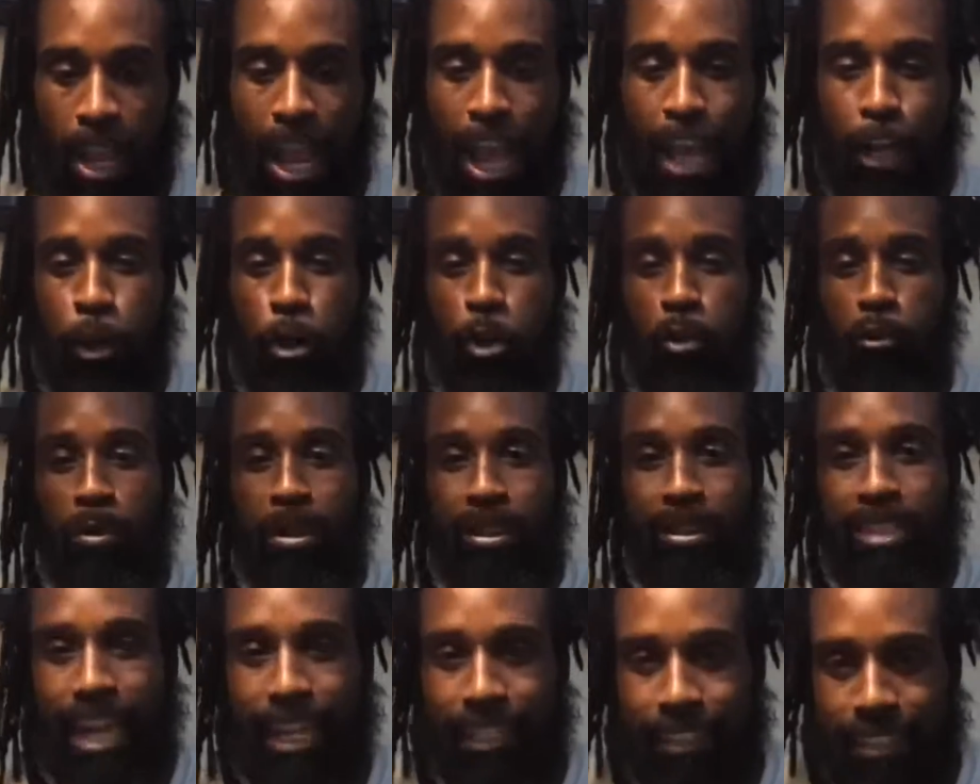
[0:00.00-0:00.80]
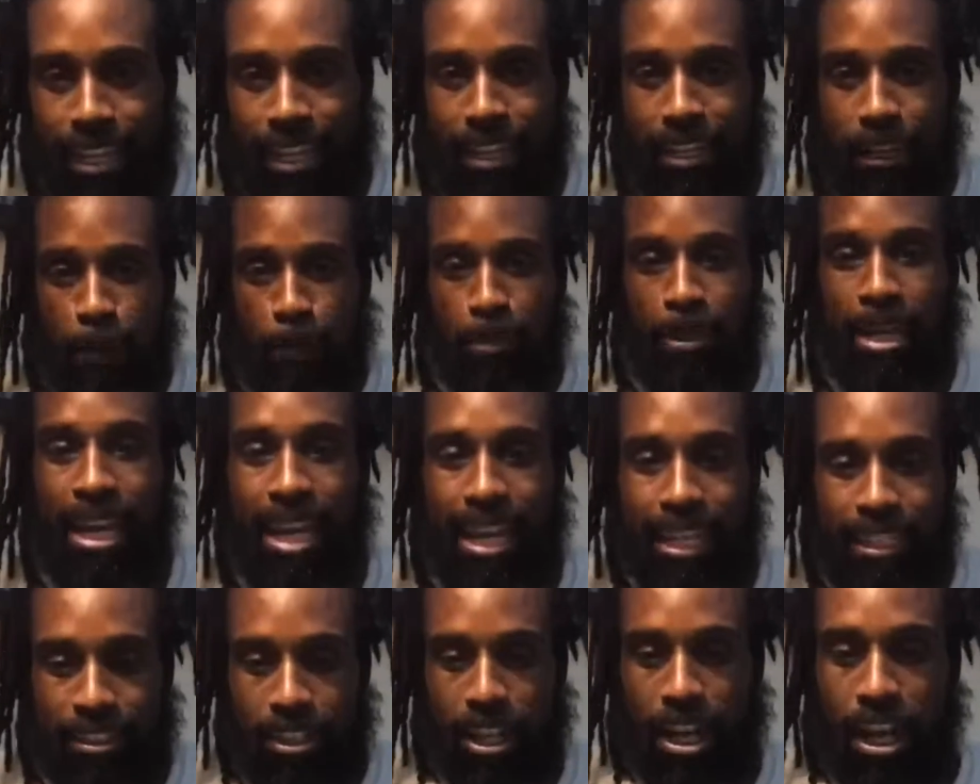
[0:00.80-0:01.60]
I know if we take that and apply
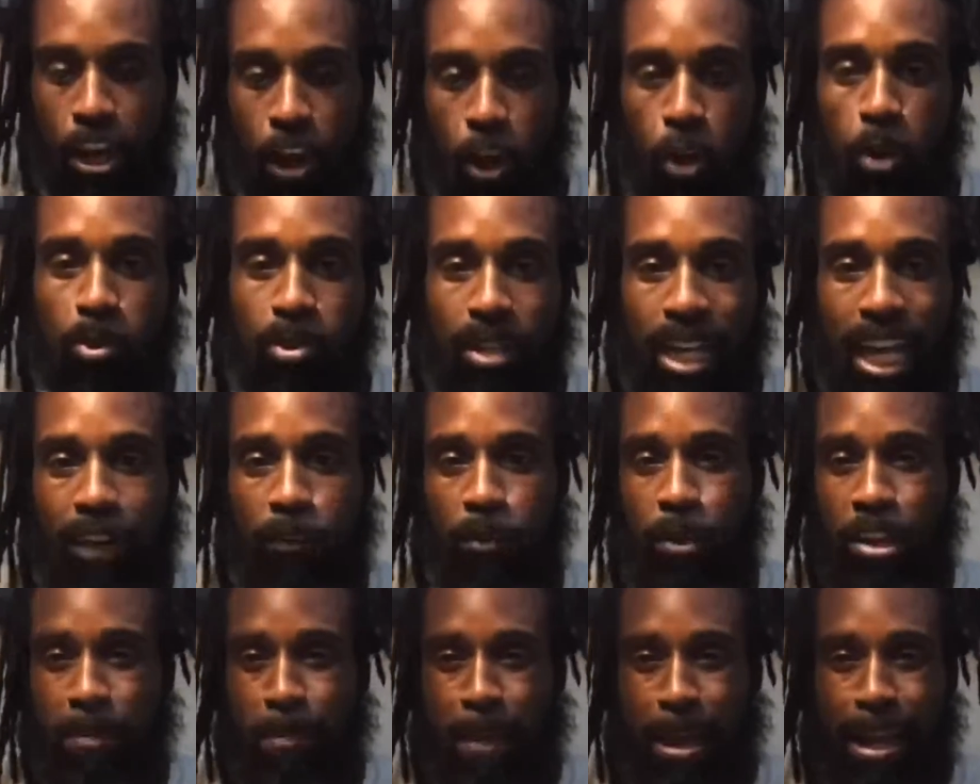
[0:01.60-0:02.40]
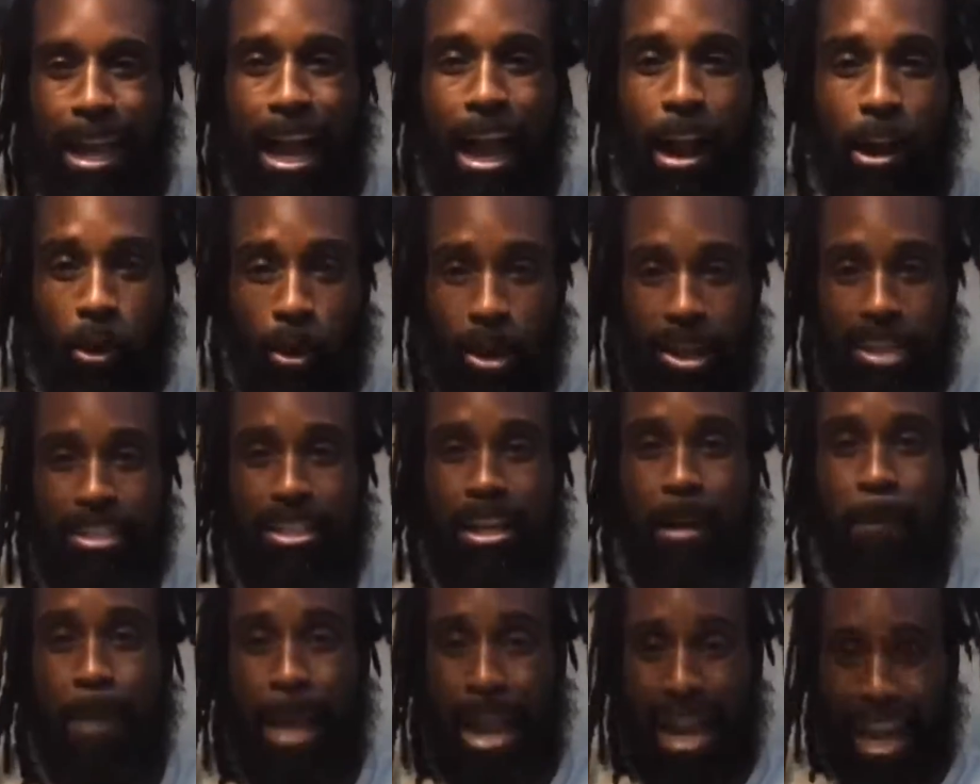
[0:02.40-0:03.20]
that to our own life, we can make our
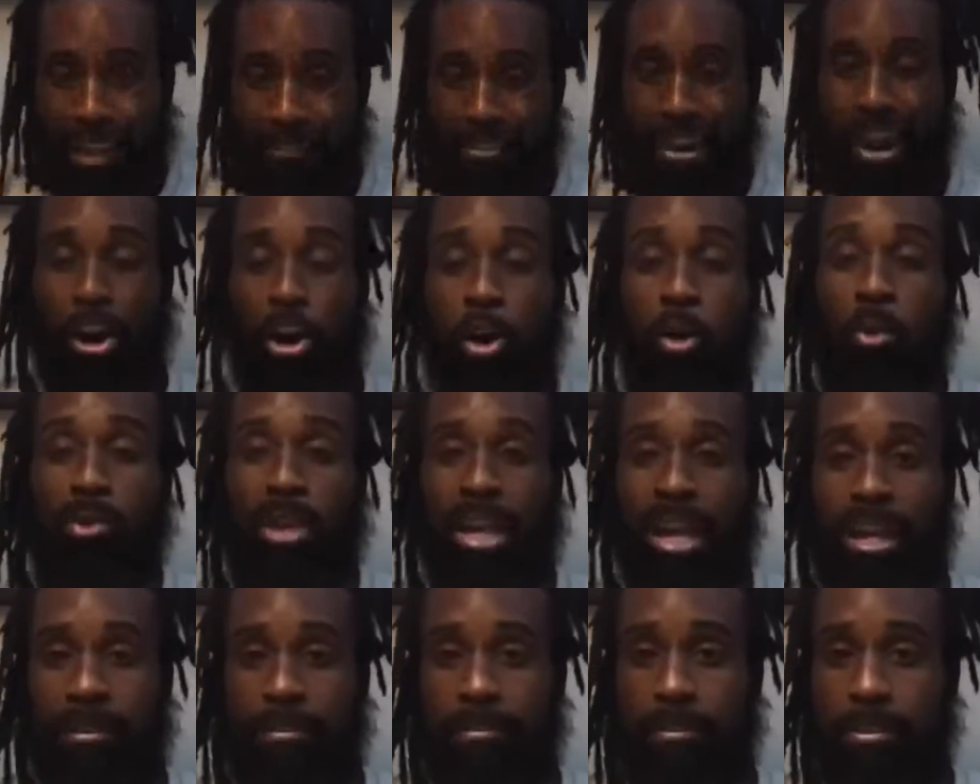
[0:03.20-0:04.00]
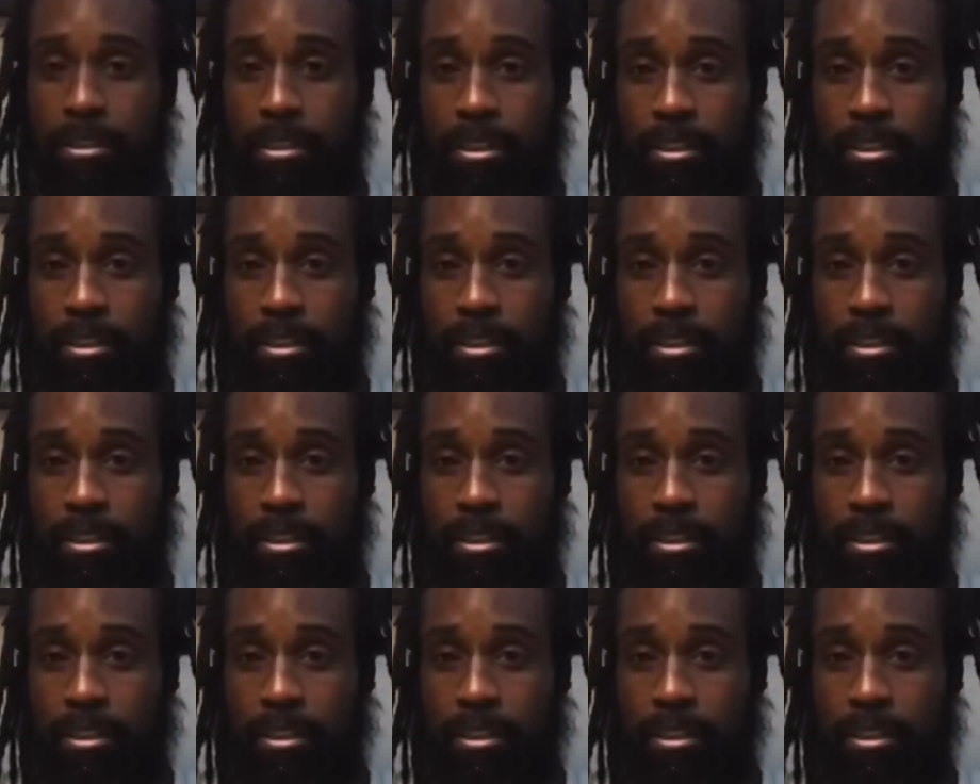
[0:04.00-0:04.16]
greatest comeback of our own life.